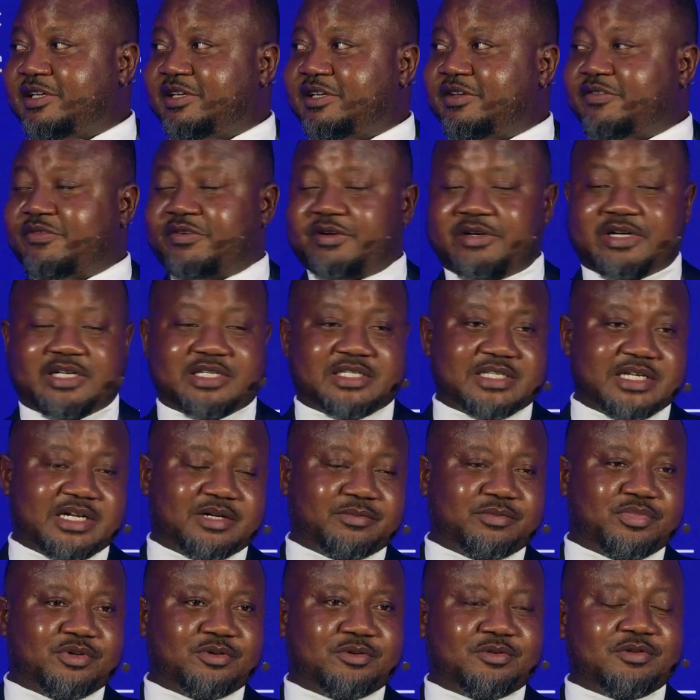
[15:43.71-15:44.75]
for
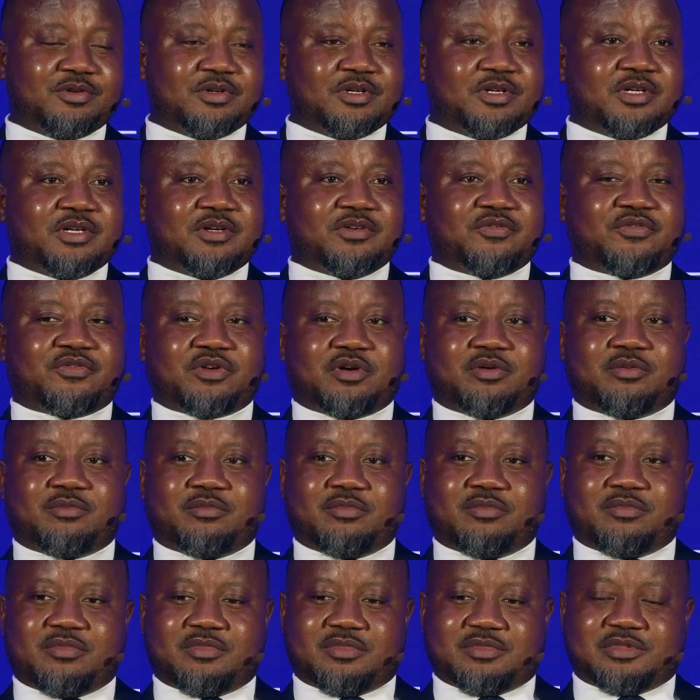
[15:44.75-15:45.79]
example, from
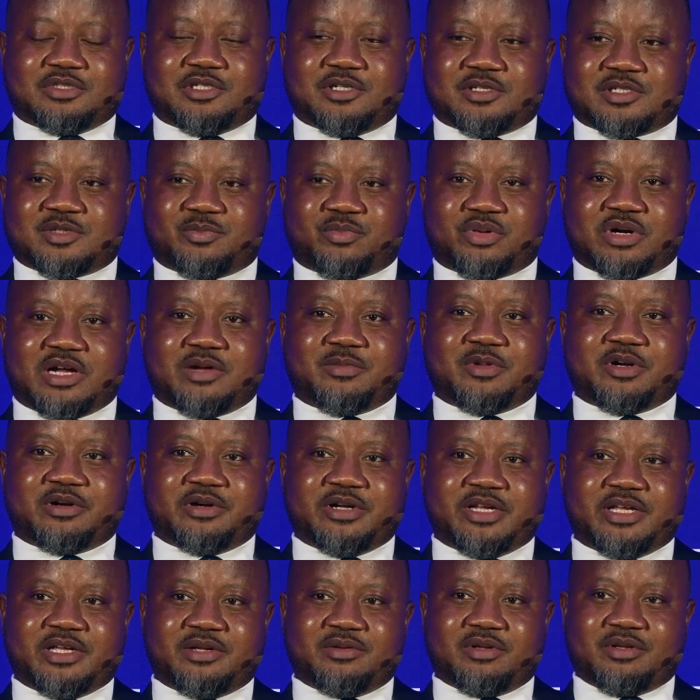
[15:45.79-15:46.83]
just
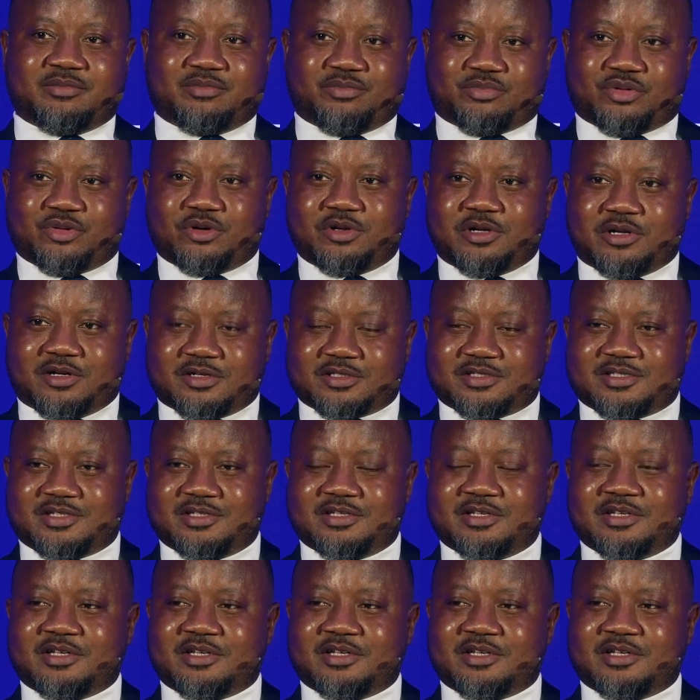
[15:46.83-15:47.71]
primary products